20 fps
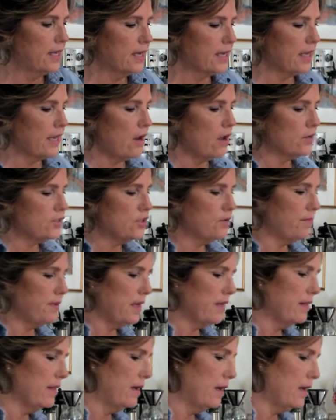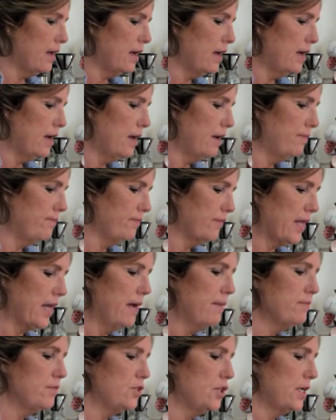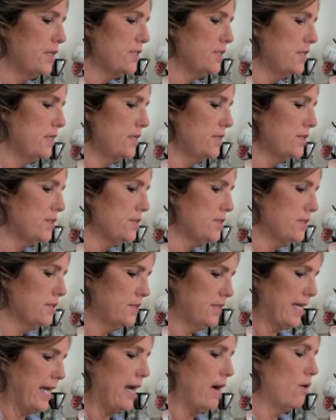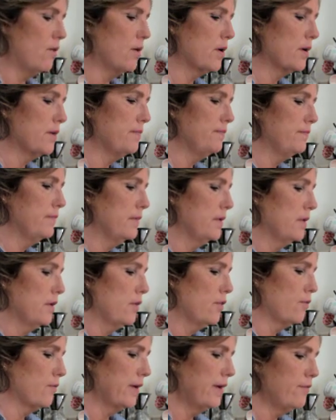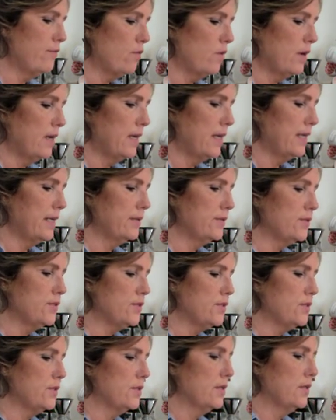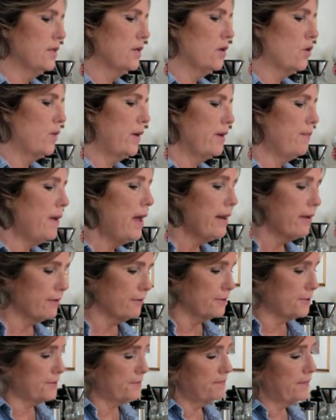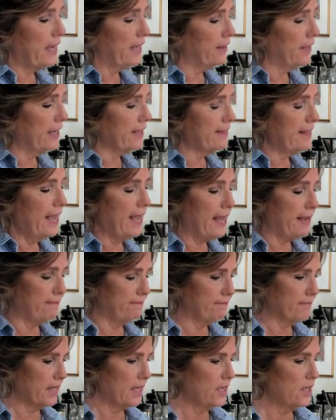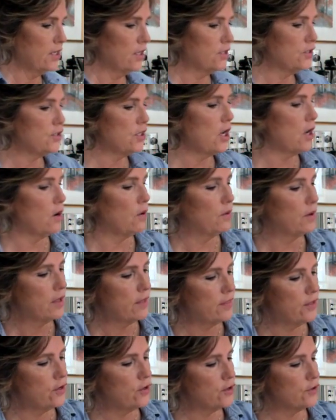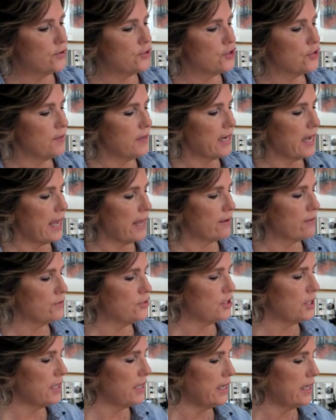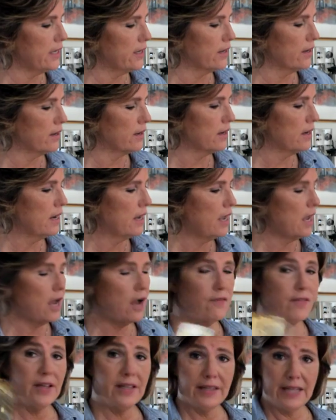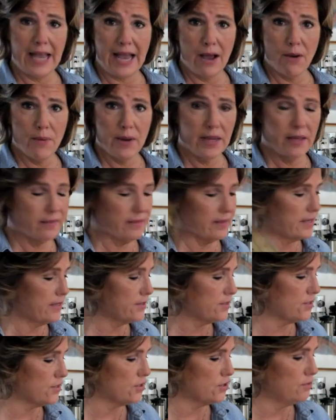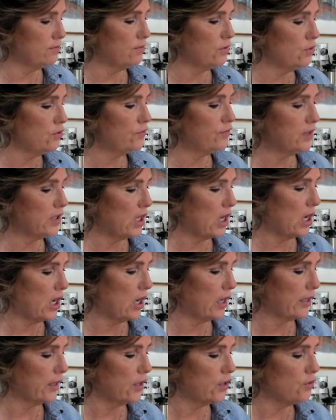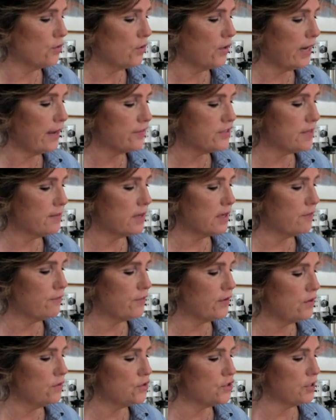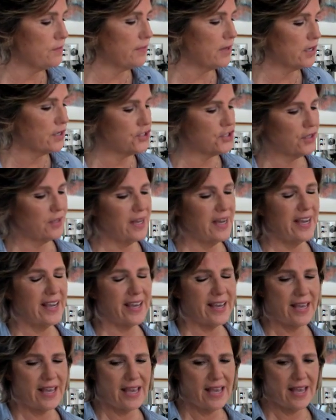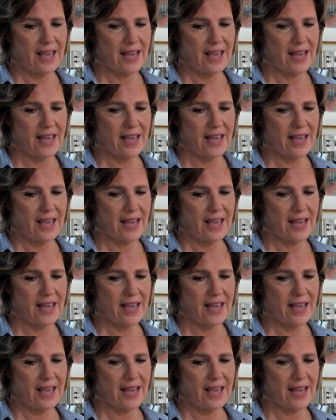can also be the, yep, Justice, Tower, Three of Wands, Queen of Pentacles. I like that. So the nurturing energy here of allowing this to move along. You could have some confusion because you're like,